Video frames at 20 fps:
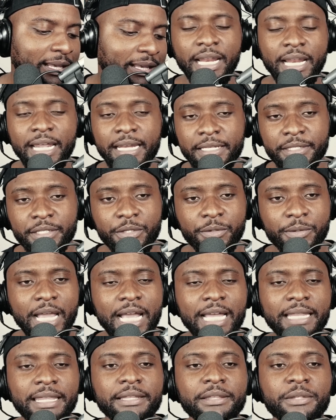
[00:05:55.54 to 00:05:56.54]
But I disagree.
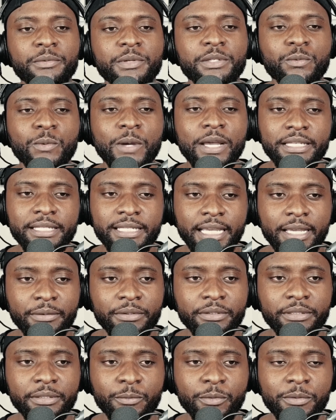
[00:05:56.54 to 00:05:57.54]
I think the reason why this
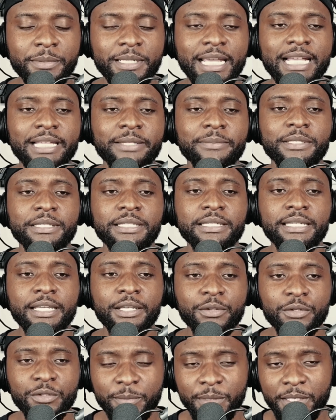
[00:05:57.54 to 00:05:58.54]
elderly woman has been
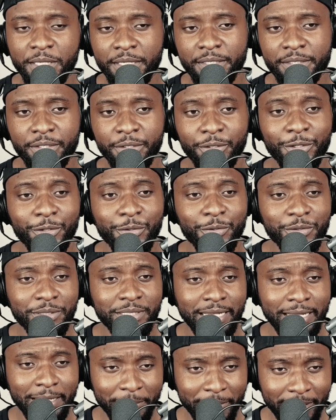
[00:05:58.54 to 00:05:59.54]
single is because her
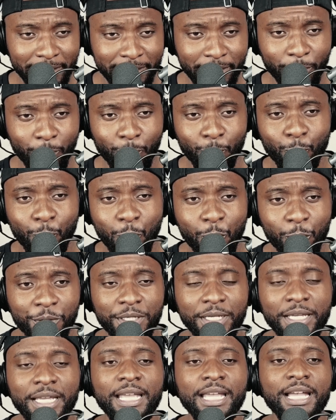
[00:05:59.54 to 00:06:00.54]
username is
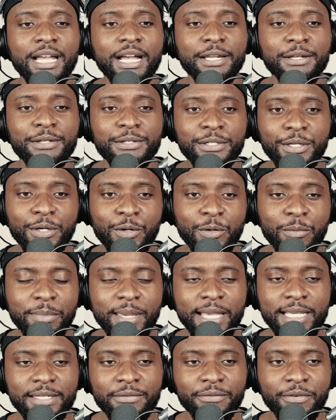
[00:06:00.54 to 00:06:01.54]
woke underscore
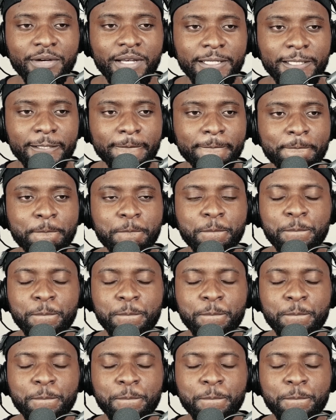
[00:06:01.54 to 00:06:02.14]
best friend.